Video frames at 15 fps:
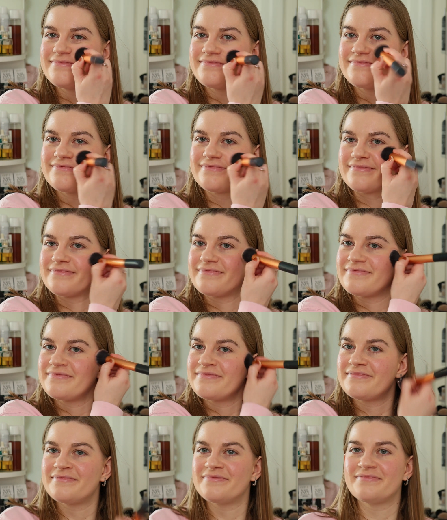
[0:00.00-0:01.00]

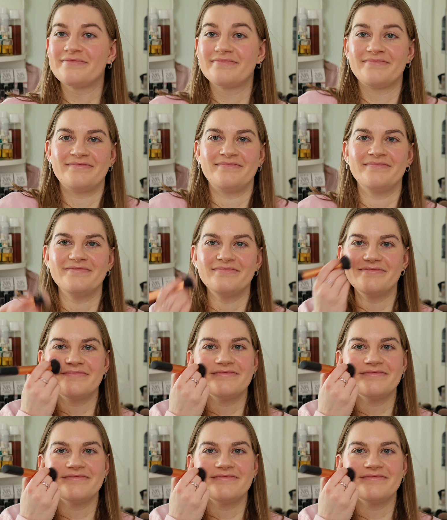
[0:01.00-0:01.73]
(no one is talking)